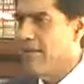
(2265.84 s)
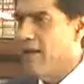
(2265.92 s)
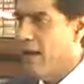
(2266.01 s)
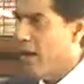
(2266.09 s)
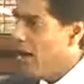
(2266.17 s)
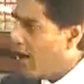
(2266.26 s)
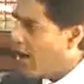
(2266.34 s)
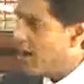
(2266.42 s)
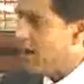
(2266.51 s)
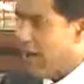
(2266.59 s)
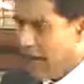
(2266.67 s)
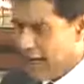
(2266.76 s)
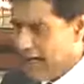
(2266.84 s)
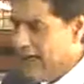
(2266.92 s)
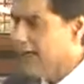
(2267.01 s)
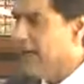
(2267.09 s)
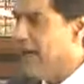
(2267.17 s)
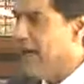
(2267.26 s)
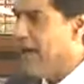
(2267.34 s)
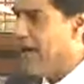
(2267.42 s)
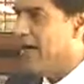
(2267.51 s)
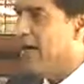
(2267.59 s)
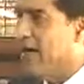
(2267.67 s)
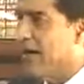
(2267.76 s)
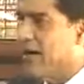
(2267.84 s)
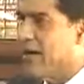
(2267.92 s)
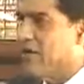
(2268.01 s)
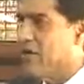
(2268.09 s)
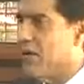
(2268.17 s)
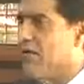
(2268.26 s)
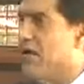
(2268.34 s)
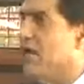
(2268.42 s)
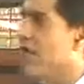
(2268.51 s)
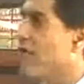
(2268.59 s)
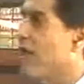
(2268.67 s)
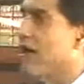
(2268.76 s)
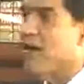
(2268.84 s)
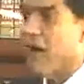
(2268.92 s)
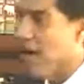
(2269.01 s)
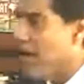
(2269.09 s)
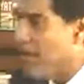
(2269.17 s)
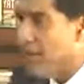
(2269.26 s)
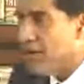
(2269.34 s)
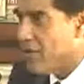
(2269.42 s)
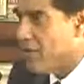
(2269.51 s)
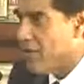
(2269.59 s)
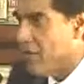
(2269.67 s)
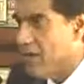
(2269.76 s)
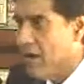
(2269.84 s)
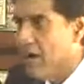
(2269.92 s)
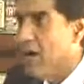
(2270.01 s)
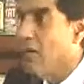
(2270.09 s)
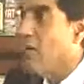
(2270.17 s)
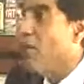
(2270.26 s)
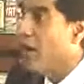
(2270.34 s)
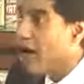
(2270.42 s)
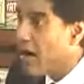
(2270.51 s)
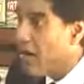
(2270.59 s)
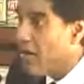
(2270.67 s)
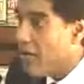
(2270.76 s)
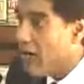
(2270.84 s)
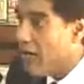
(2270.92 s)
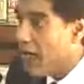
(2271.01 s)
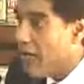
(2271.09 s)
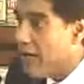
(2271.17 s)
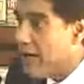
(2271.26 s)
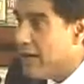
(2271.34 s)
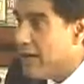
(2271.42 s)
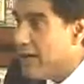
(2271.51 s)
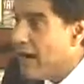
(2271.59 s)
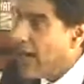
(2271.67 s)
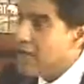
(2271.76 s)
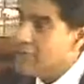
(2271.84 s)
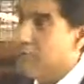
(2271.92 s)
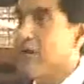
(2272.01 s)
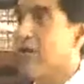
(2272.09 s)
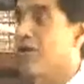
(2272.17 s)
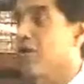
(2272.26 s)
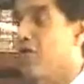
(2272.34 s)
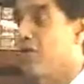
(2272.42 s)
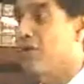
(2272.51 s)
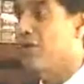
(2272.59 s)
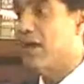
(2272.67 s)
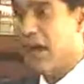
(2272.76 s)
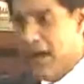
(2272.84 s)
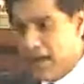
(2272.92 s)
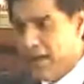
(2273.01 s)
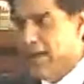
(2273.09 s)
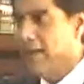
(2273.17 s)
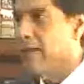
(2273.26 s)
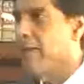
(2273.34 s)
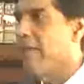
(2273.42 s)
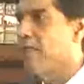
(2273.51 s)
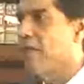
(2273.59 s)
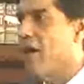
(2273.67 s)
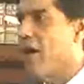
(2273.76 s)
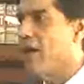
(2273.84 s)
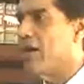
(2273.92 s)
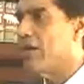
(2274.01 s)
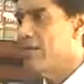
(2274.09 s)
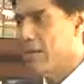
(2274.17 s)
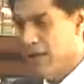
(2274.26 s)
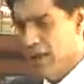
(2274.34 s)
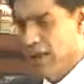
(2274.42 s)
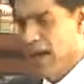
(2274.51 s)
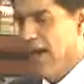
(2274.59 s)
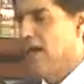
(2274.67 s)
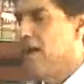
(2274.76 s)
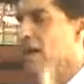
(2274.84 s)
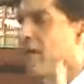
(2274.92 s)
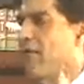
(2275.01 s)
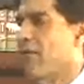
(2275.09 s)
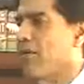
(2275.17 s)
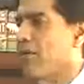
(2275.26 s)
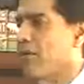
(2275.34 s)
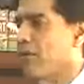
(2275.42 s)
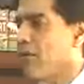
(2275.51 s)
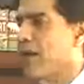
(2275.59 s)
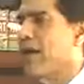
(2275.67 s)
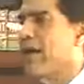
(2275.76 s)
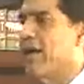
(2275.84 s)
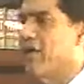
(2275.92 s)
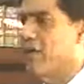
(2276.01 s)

Or at least write a letter to them that we are not able to work out our liability as per your new rules. Kindly call us and work it out.